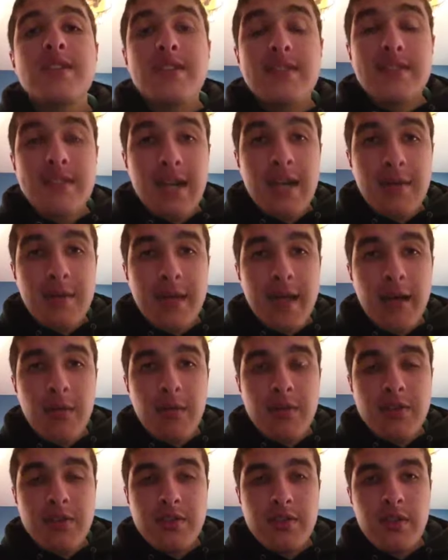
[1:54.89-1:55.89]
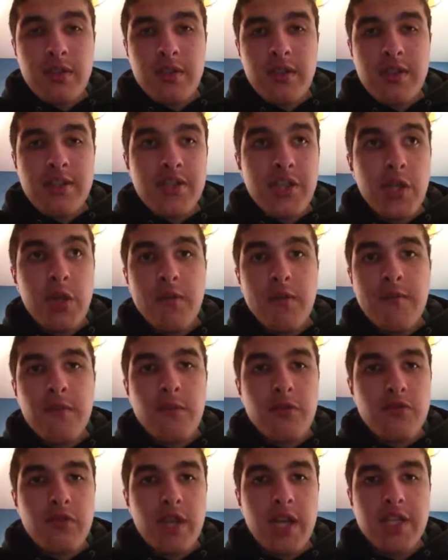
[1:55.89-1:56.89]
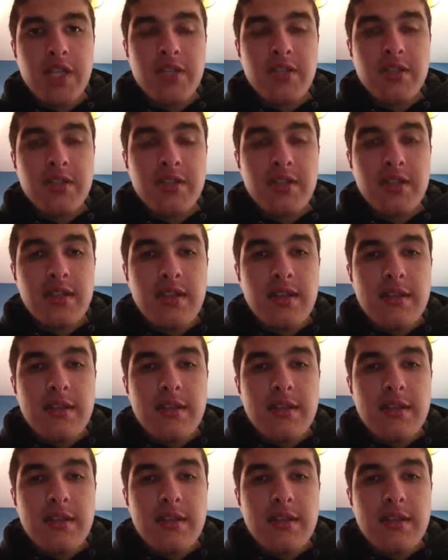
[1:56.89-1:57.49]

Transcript: that the top-down ones only let you go in 4 directions,